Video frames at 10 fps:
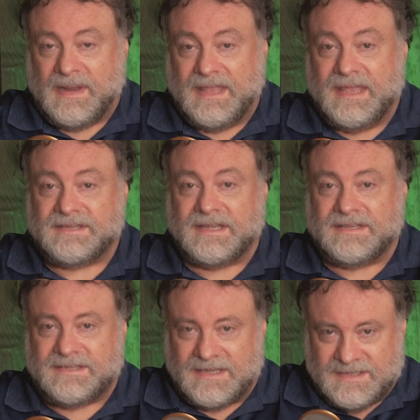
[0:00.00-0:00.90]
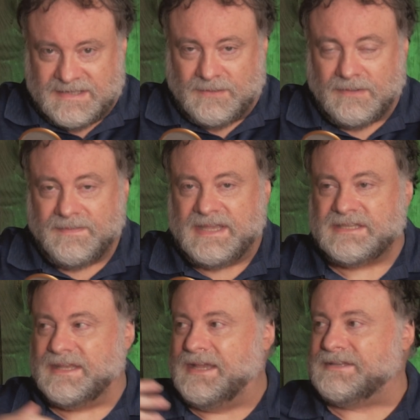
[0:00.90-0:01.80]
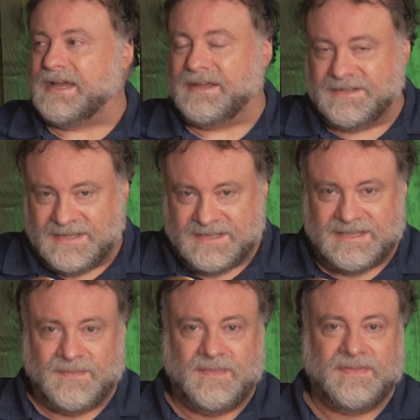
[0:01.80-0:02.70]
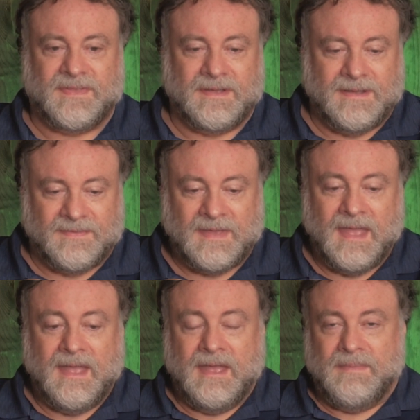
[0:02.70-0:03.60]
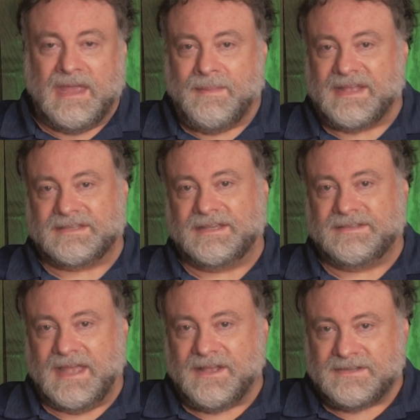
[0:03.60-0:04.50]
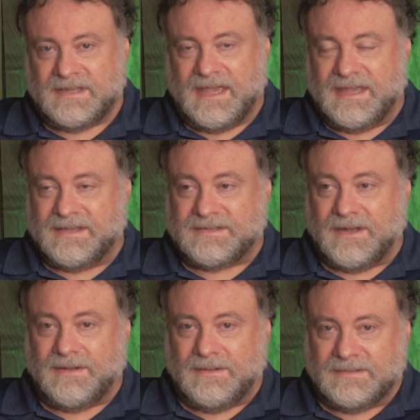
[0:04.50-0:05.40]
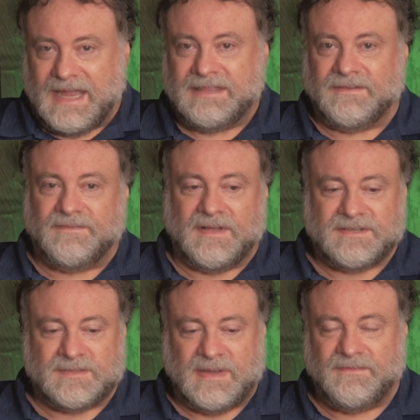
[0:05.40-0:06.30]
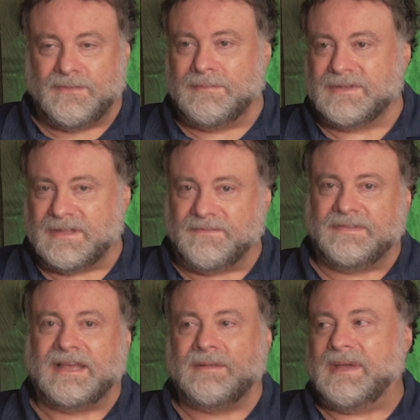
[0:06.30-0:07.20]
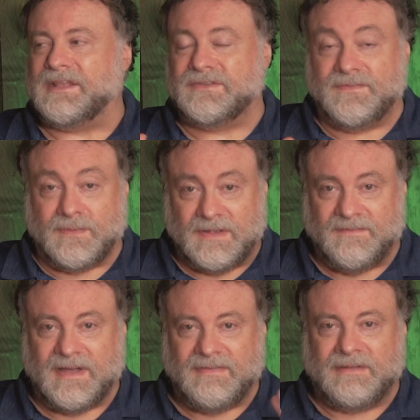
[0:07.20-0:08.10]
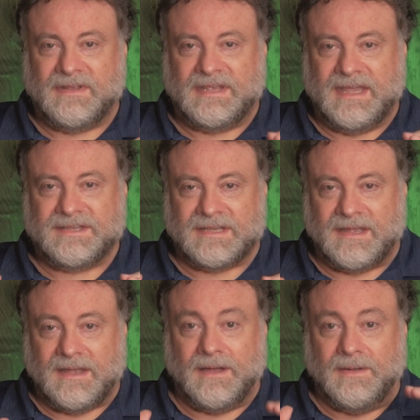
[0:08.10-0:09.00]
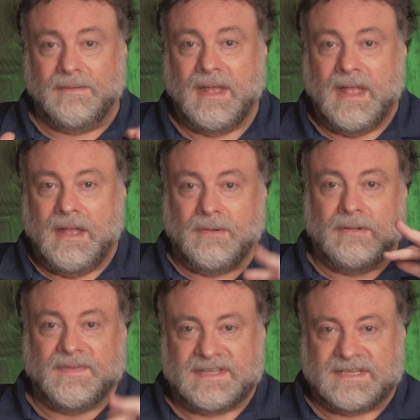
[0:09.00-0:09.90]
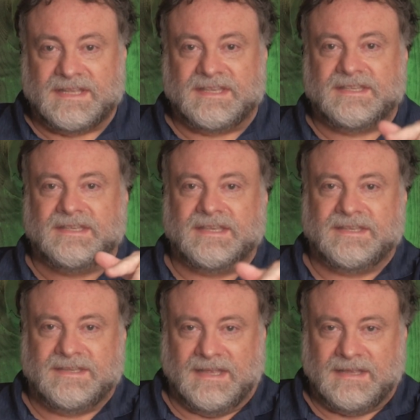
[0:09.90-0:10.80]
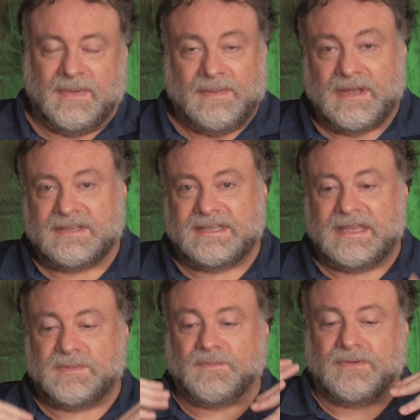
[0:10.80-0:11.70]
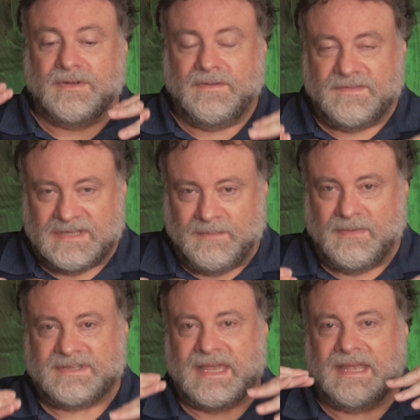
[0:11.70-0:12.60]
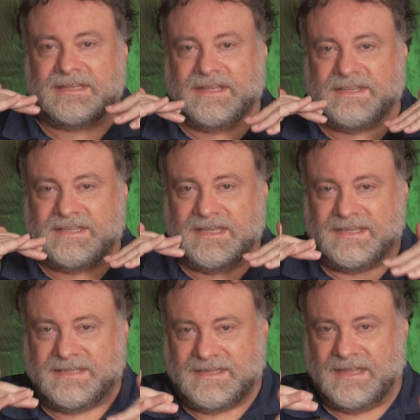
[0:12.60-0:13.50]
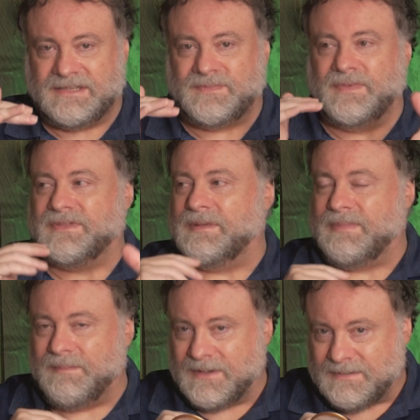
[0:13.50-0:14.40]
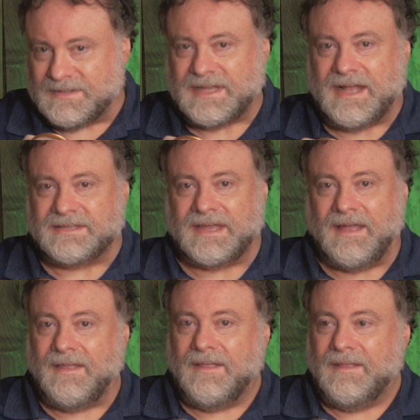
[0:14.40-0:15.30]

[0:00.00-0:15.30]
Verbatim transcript: But it is consistent. All these things are consistent with the Earth being about 6,000 years old and the fossils being formed in the flood about 4,500 years ago, all this is consistent. I mean, we're not going to say it proves it, but we're saying it's consistent with the biblical data.